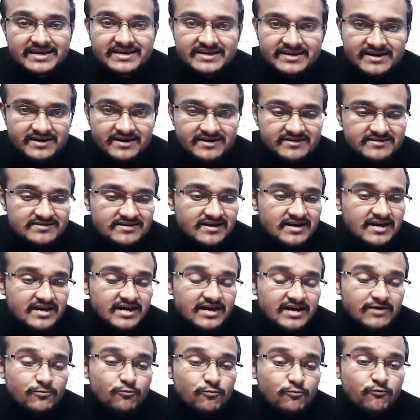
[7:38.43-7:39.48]
here
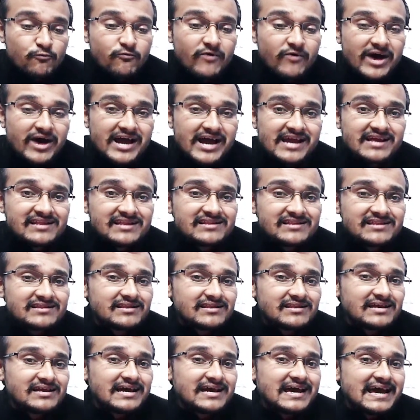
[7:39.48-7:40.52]
while
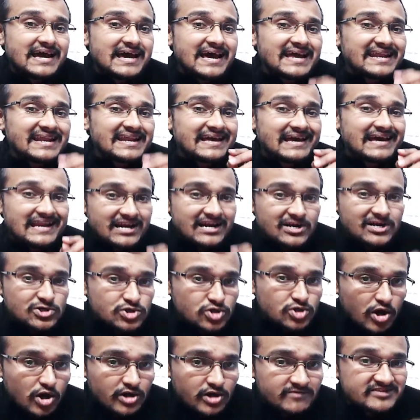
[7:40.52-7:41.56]
an electron
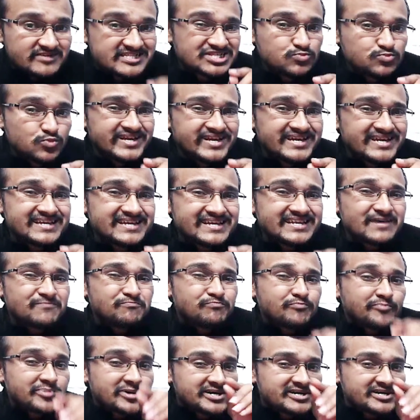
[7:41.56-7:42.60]
which is moving in a
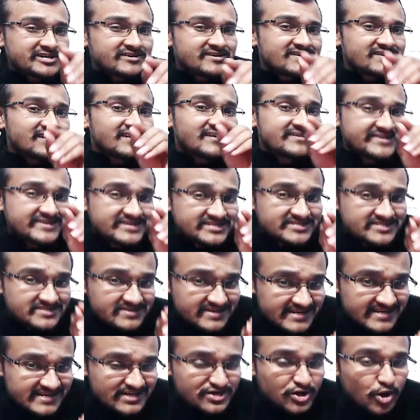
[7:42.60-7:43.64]
particular
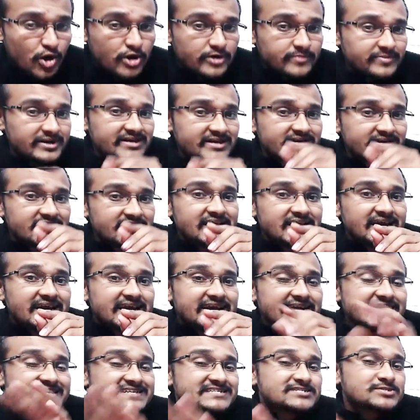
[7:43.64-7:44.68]
discrete orbit,
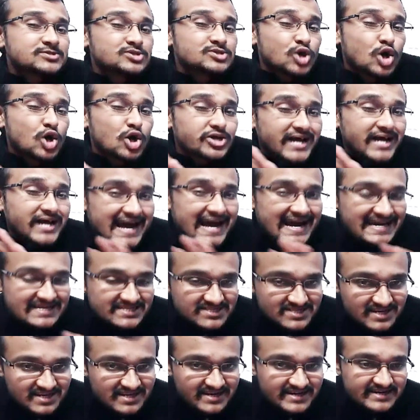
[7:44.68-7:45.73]
it is not
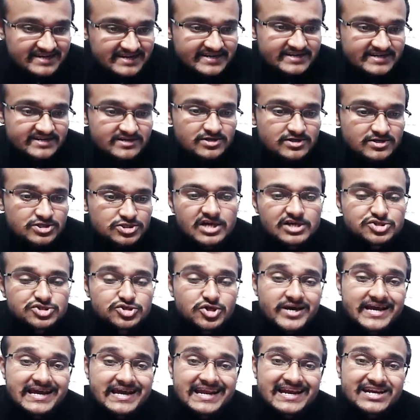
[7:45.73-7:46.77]
accelerated.
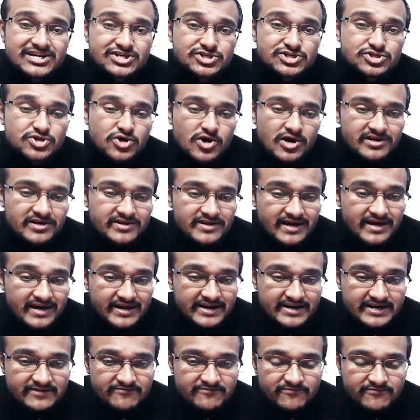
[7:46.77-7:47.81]
So
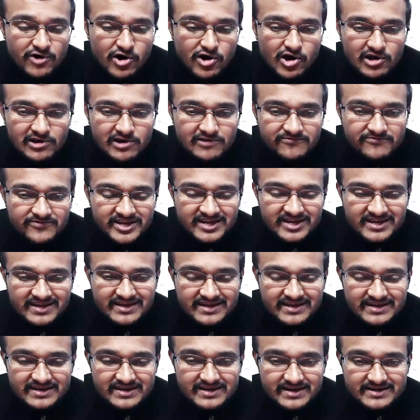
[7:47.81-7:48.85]
electron
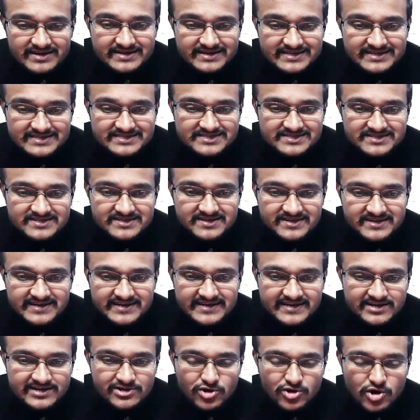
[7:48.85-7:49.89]
revolving in a
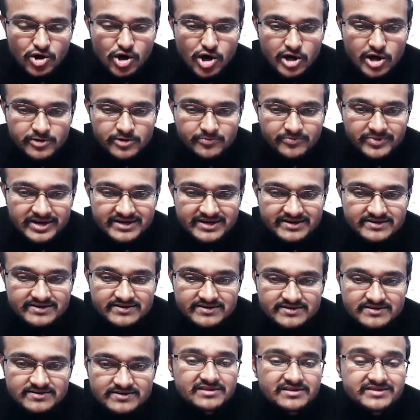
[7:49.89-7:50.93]
discrete
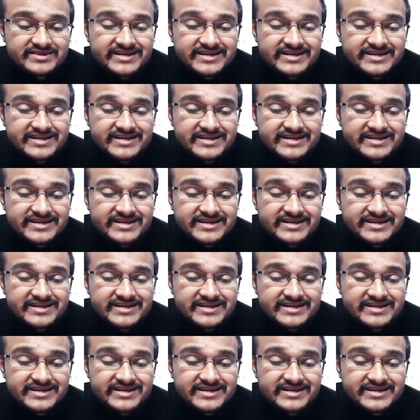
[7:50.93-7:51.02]
orbit,